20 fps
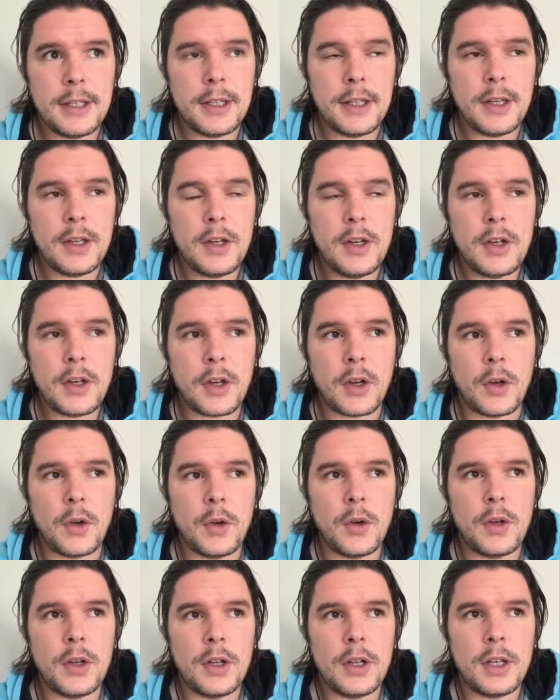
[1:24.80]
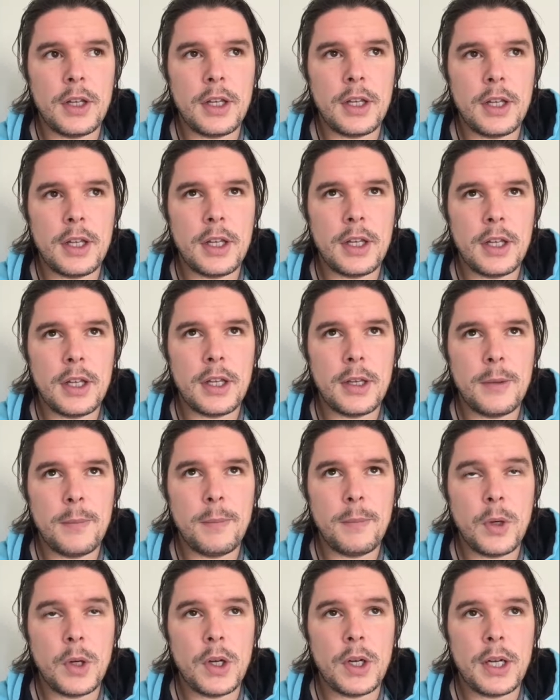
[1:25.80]
you know,
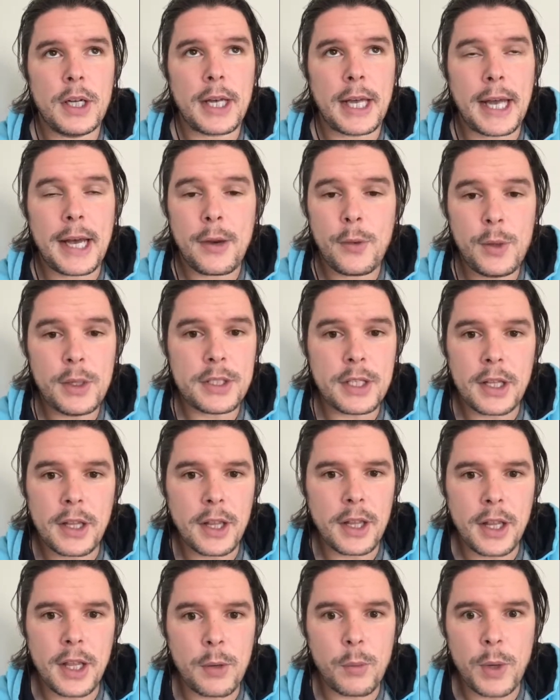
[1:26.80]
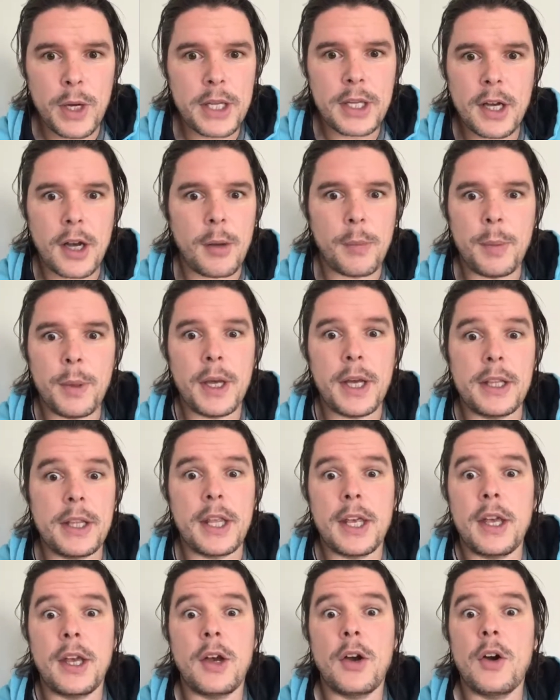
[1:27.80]
how is it that they wake up and
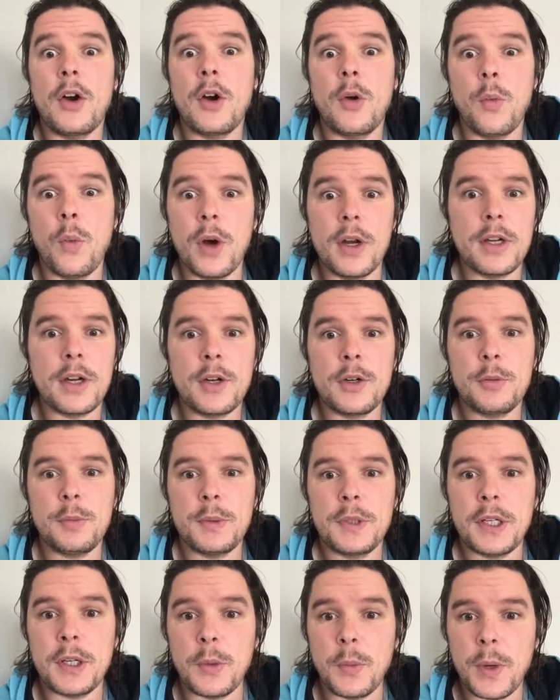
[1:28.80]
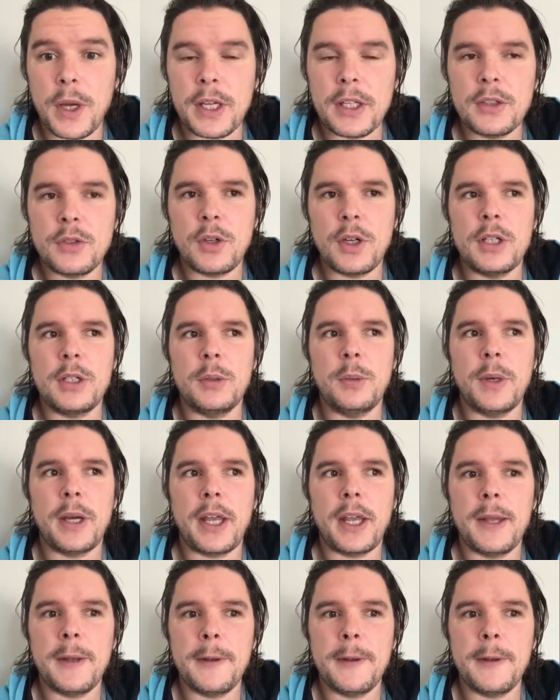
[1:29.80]
they are 100% awake straight away?